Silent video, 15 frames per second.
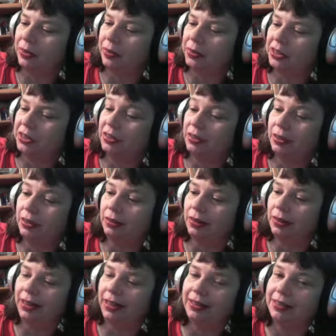which is a good
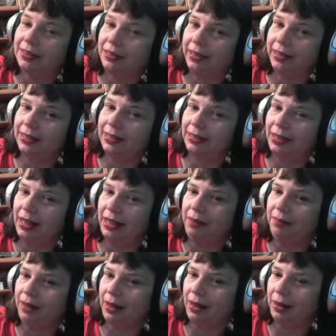thing considering its name,
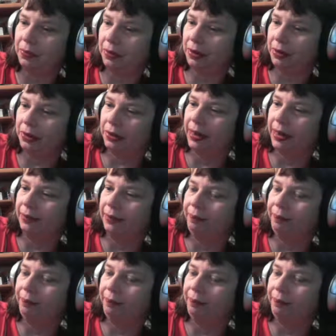and I would agree.